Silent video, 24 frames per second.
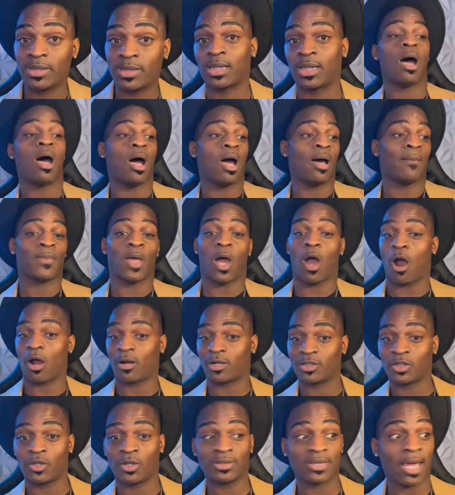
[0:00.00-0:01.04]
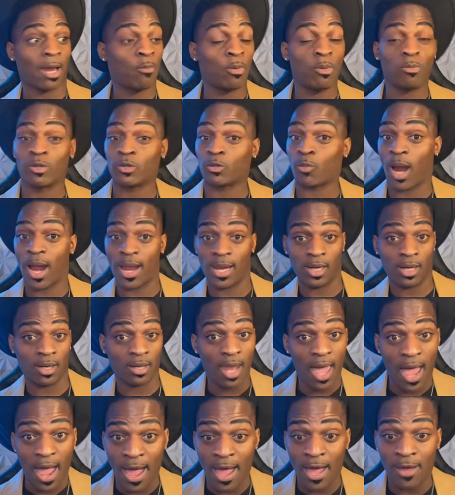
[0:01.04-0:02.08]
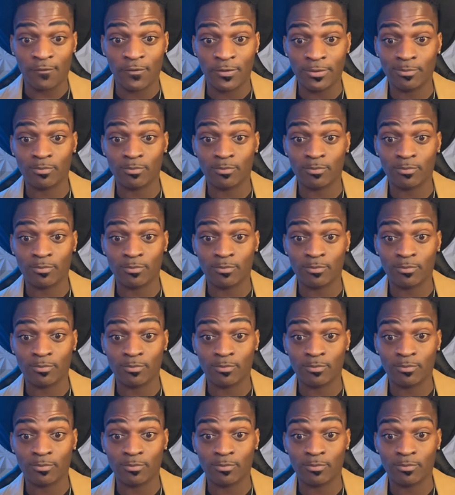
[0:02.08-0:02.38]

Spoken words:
and the artists on his side, we was right here live.